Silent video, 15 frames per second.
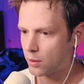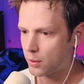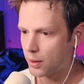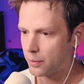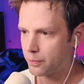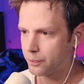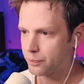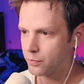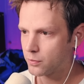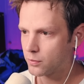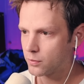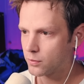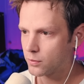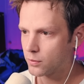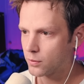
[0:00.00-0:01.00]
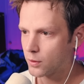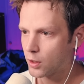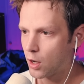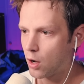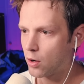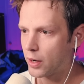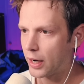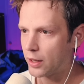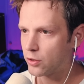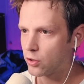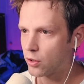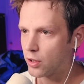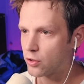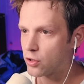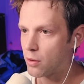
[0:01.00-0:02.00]
do I... Okay, so
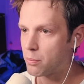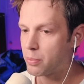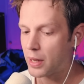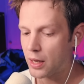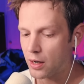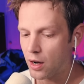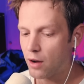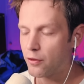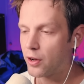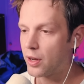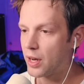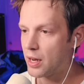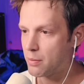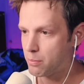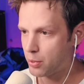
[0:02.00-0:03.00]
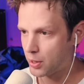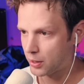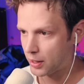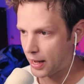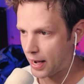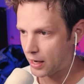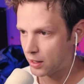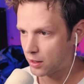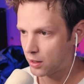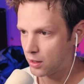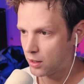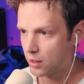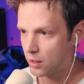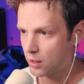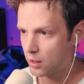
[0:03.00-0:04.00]
there's a bit of an input lag.
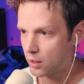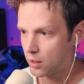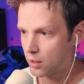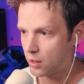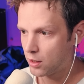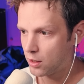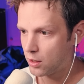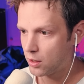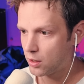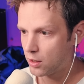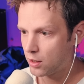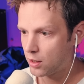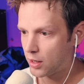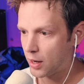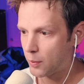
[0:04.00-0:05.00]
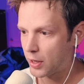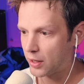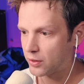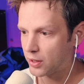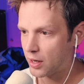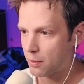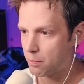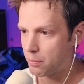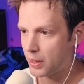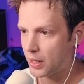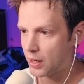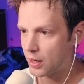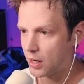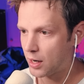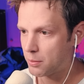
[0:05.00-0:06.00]
And when I say a
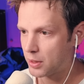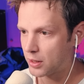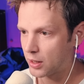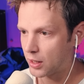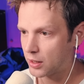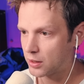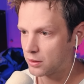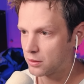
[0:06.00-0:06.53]
bit, I mean like...